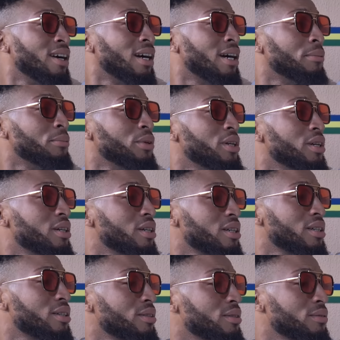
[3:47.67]
I'm
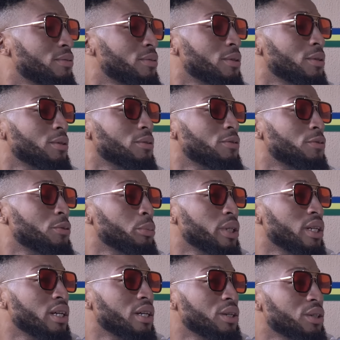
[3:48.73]
here for
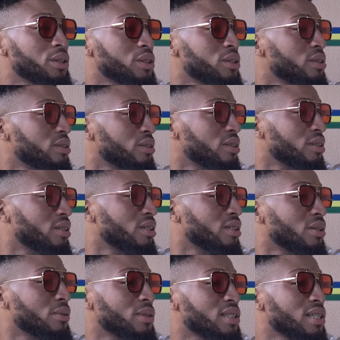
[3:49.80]
Fumilayo, the girl
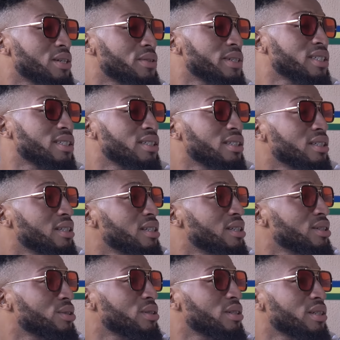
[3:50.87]
that was arrested
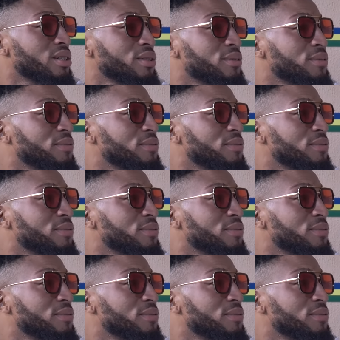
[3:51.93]
earlier today.